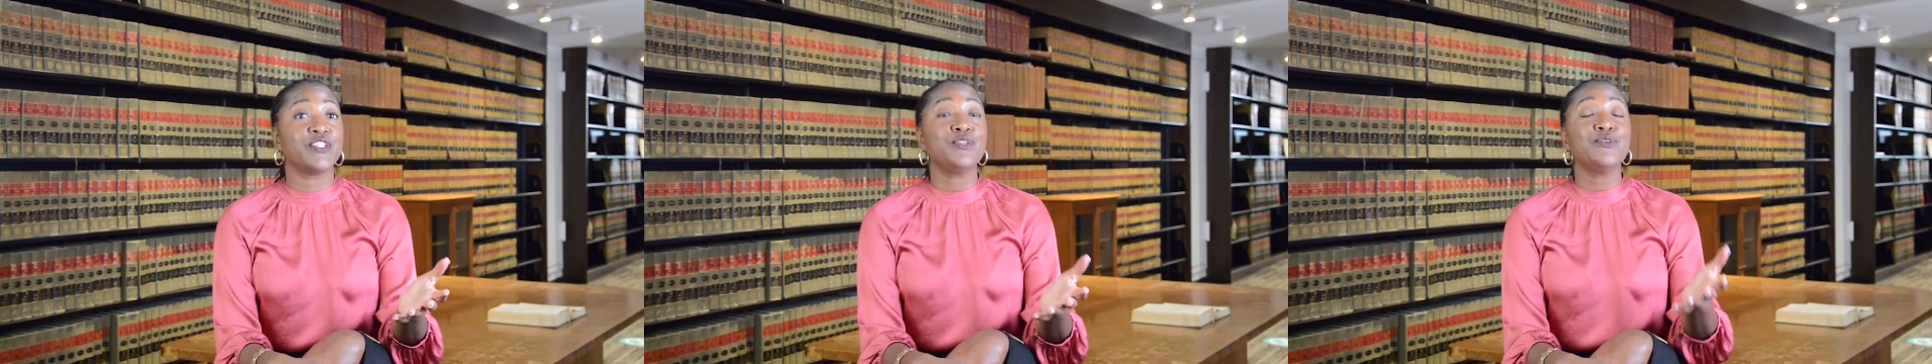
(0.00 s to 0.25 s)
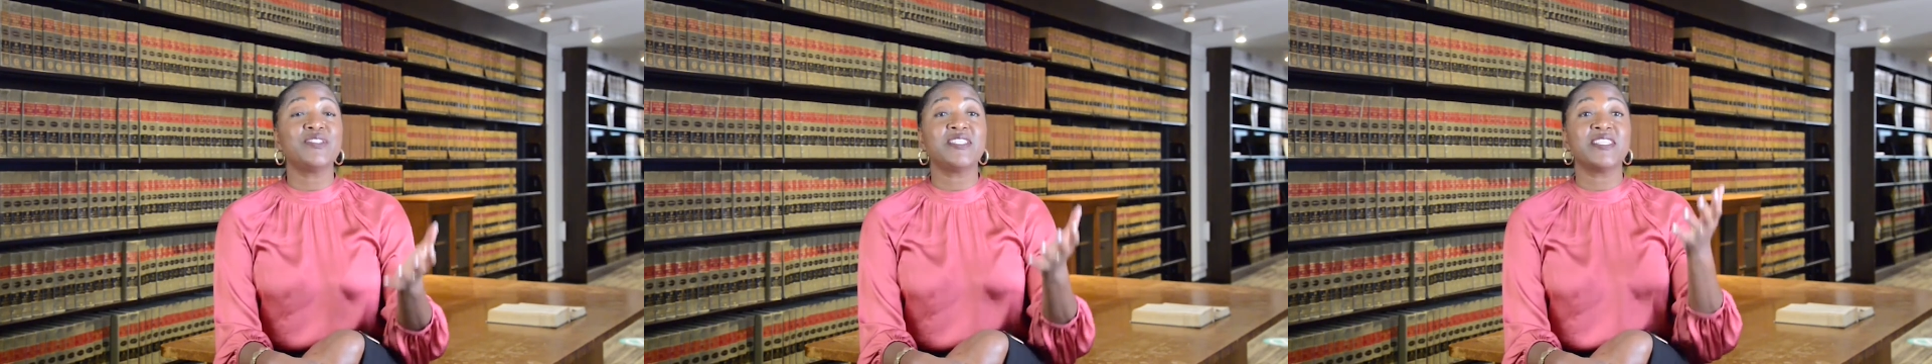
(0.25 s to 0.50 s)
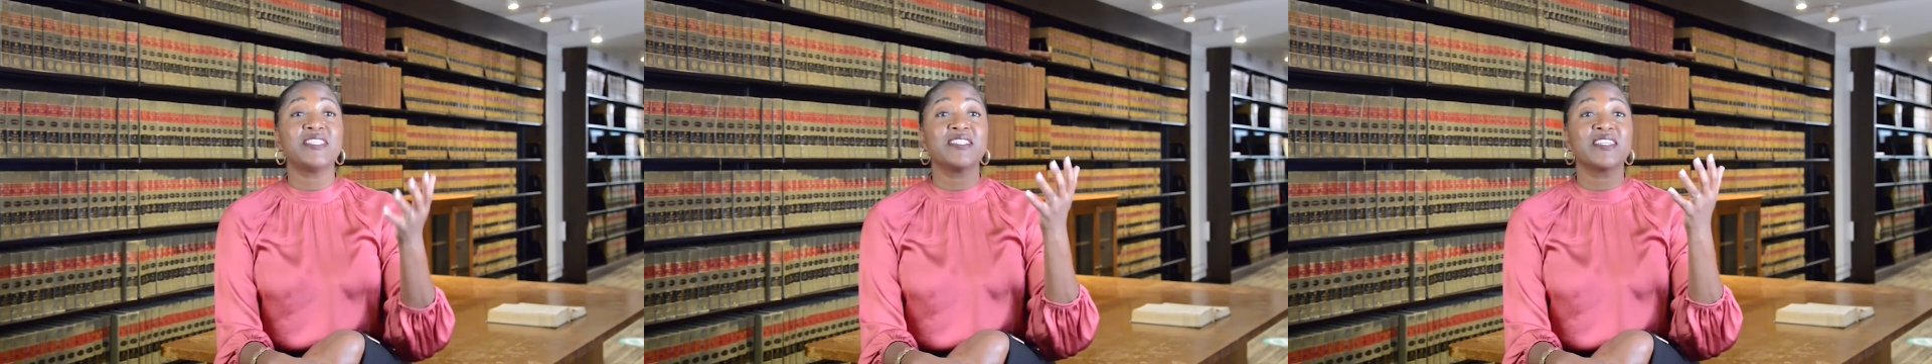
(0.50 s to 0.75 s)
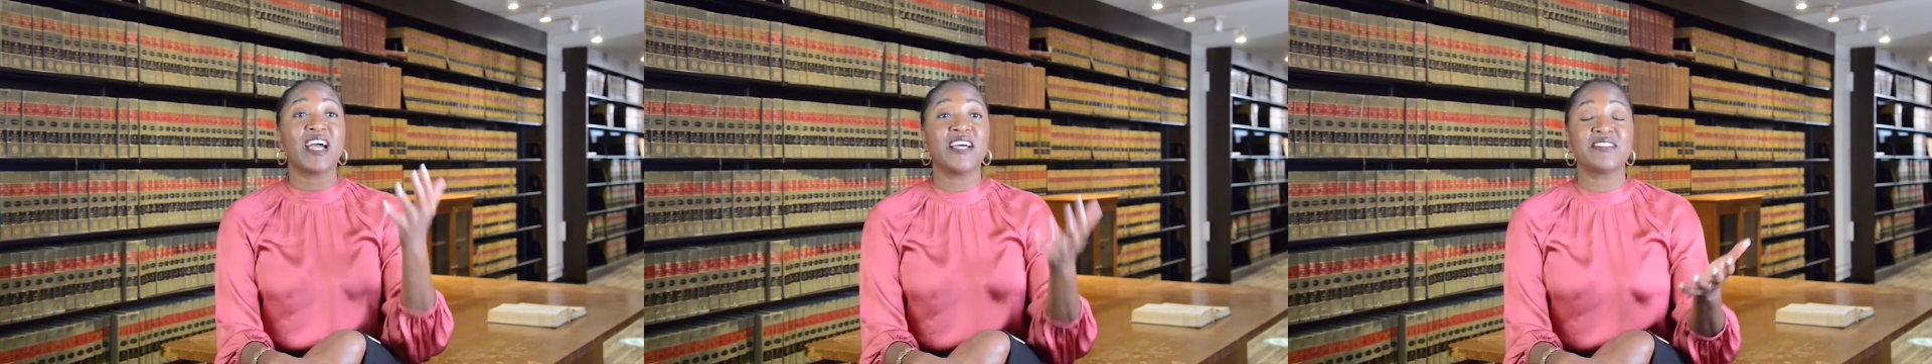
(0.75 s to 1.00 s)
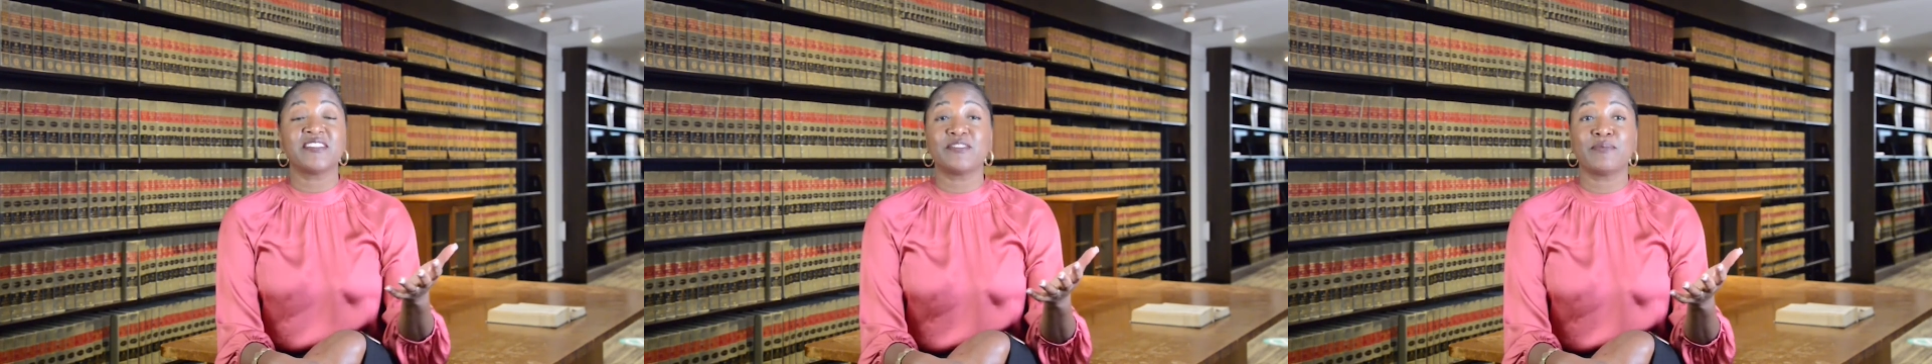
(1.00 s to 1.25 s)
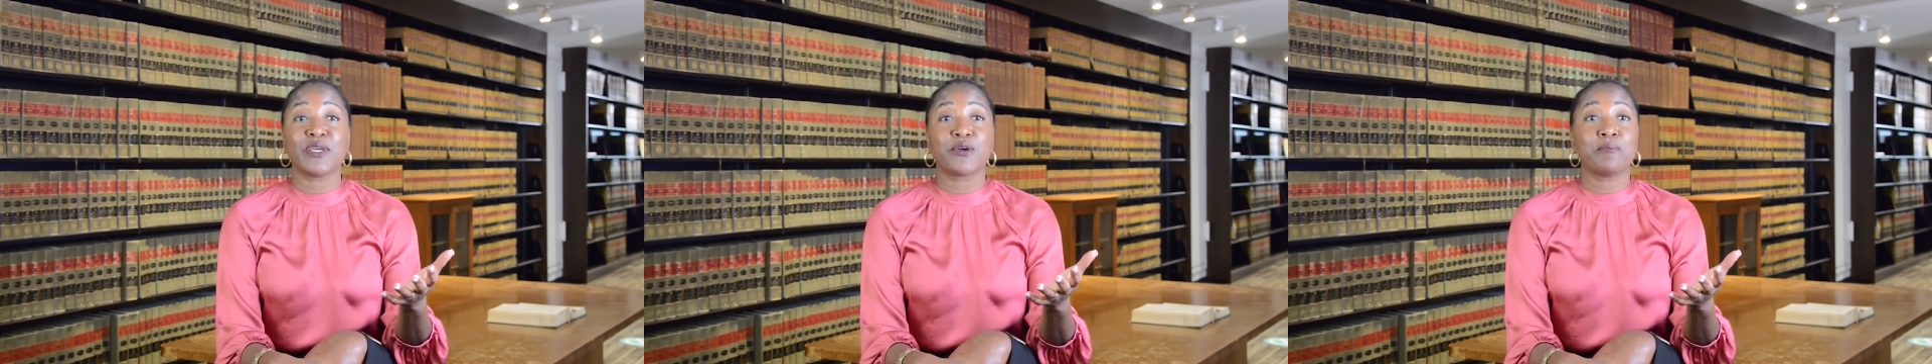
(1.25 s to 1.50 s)
Houston, Constance
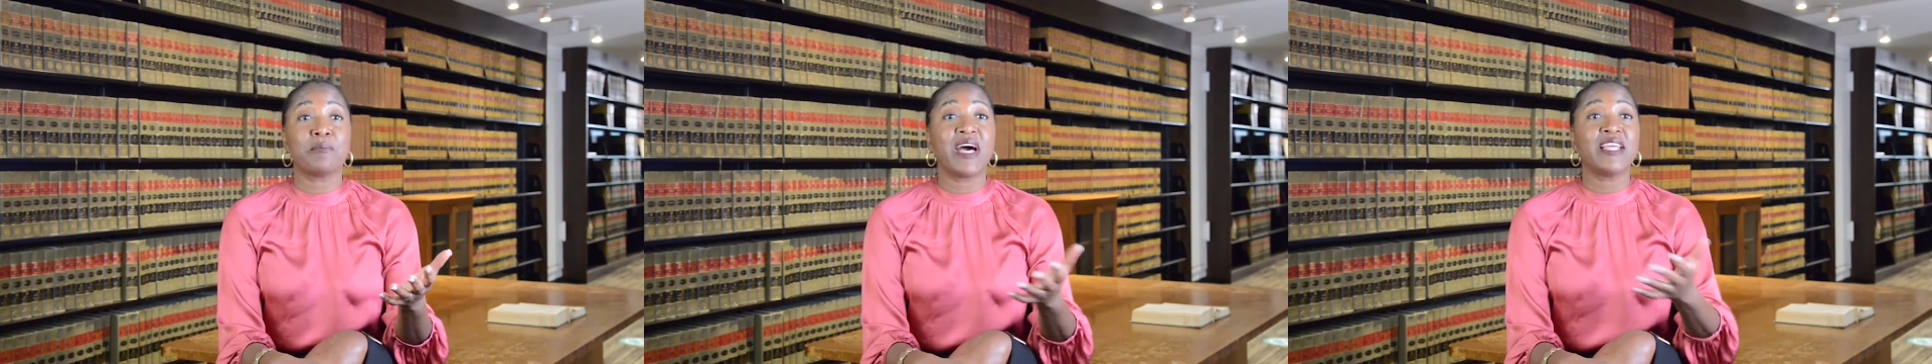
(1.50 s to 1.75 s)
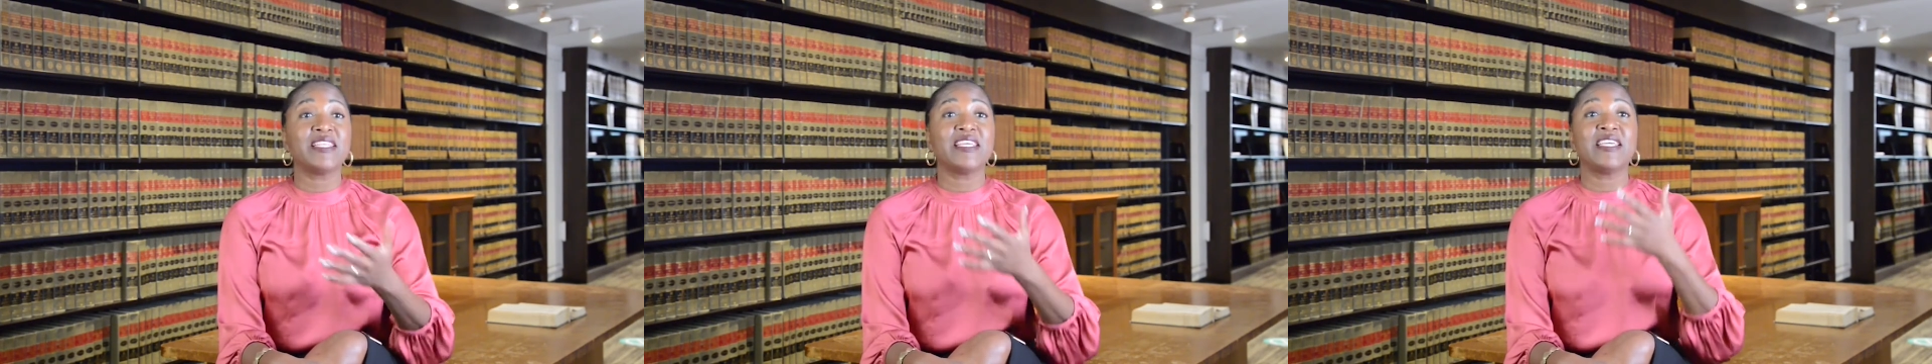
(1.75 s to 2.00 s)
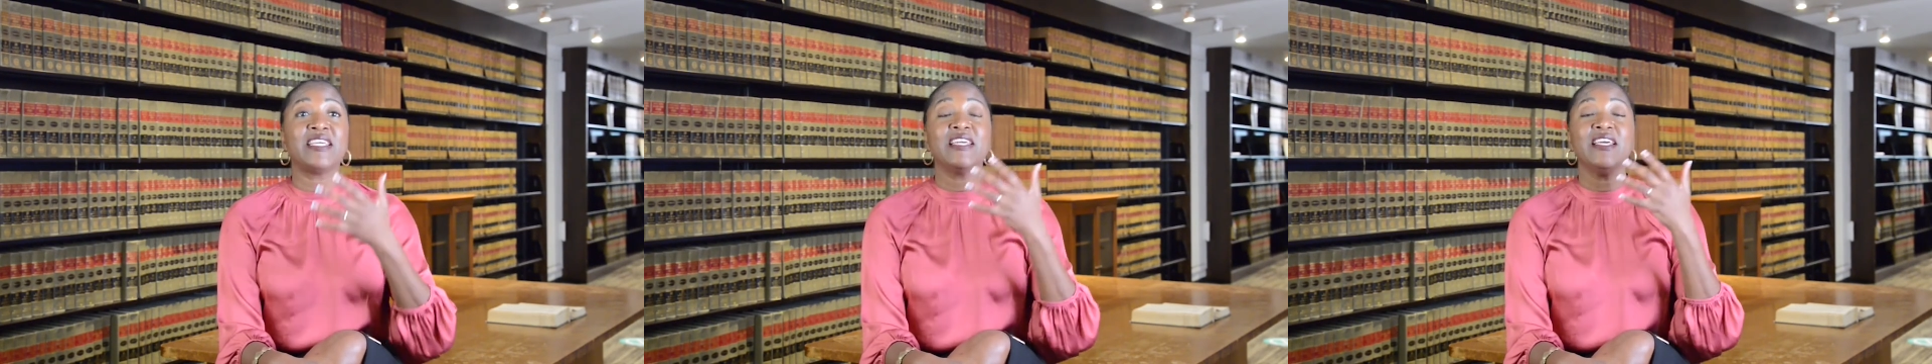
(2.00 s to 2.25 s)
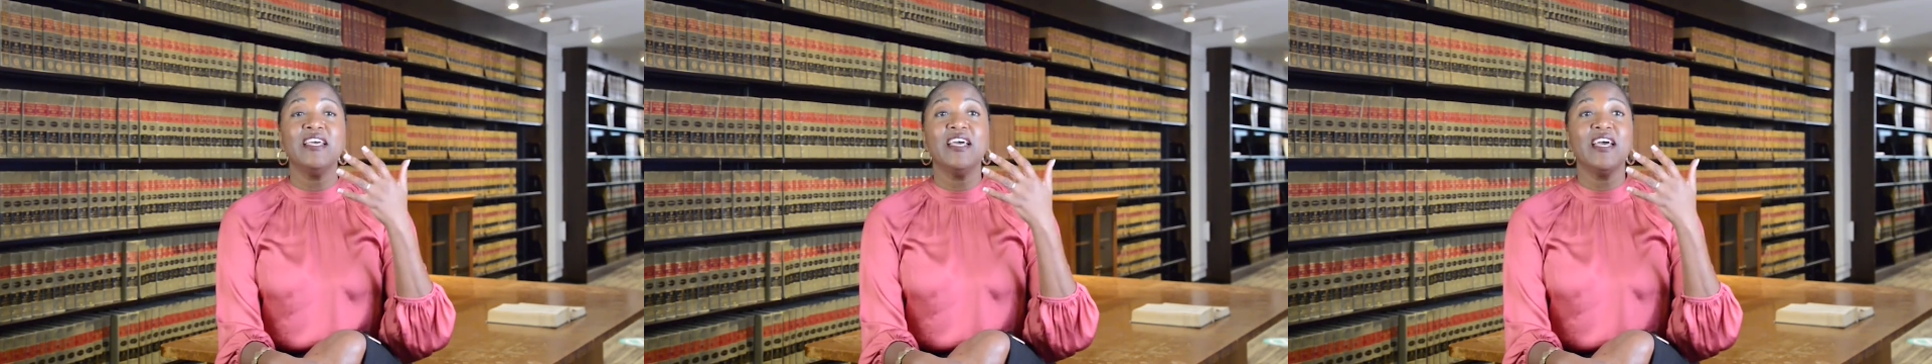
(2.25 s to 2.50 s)
Baker Motley,